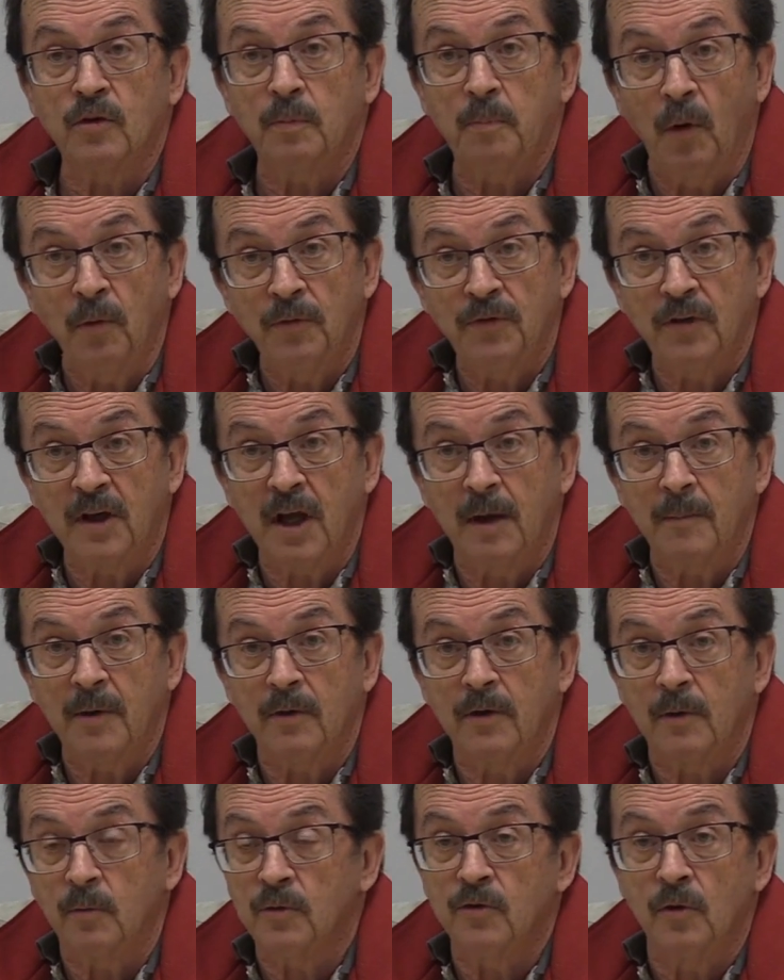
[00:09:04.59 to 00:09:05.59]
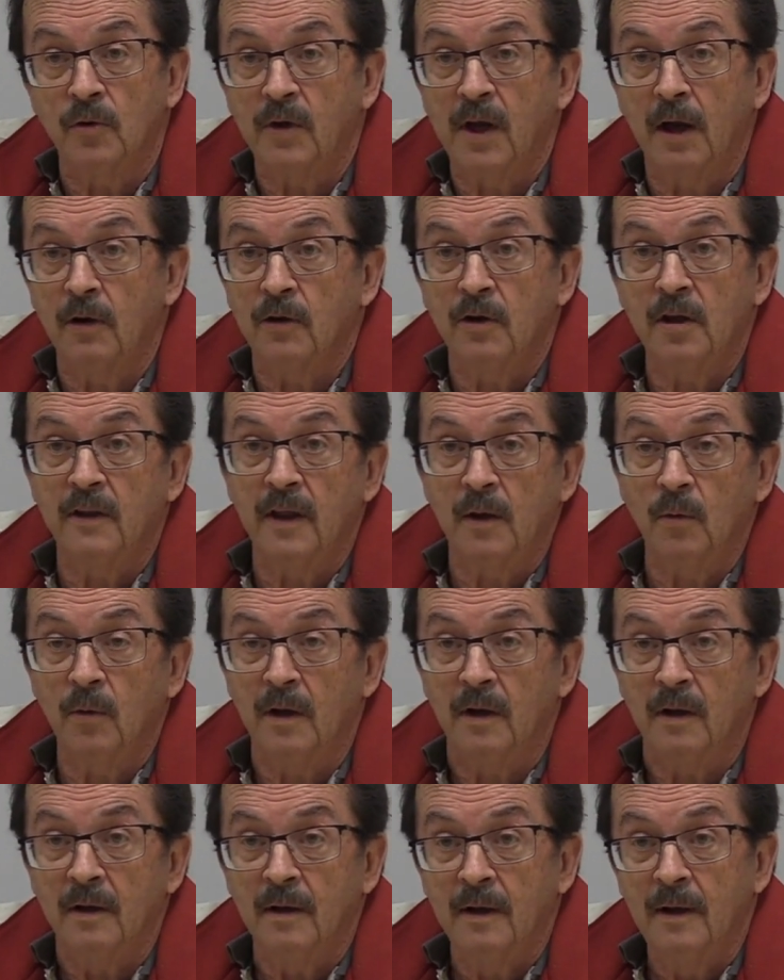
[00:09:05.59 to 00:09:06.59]
supposed to come here, there was no guarantee they
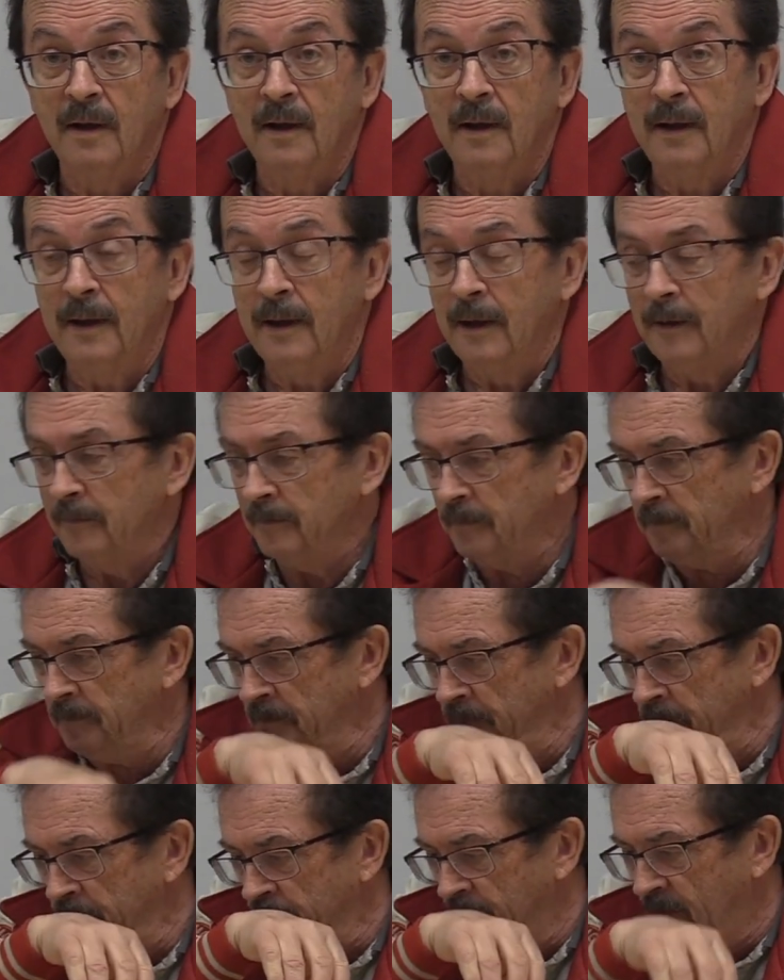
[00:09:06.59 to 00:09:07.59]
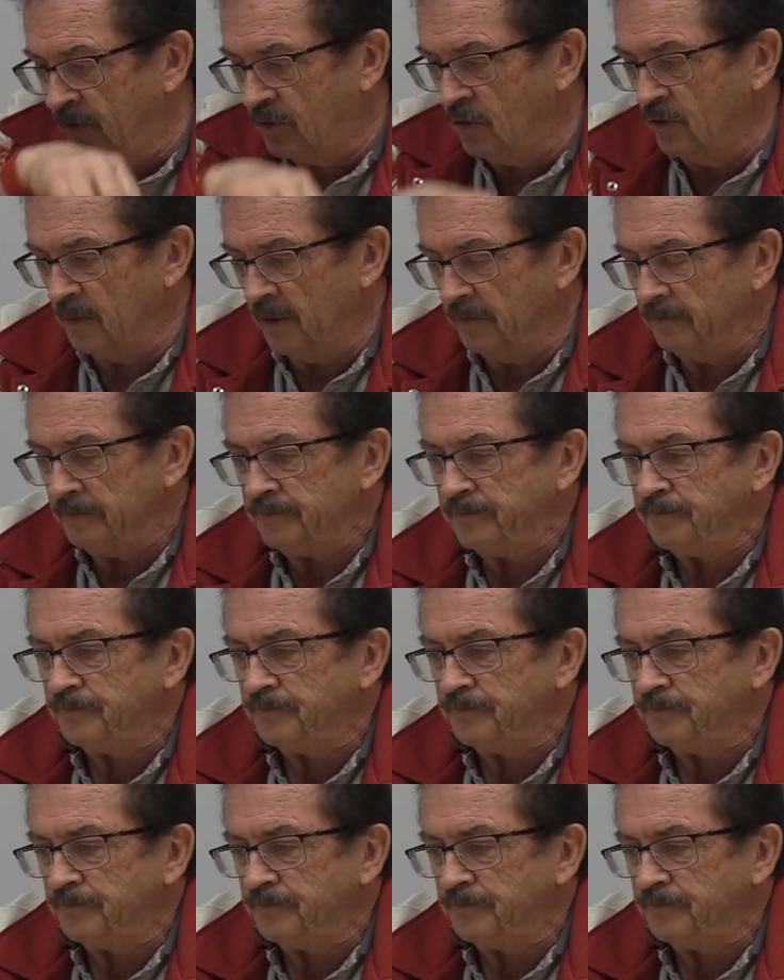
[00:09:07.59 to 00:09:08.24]
would. Excuse me.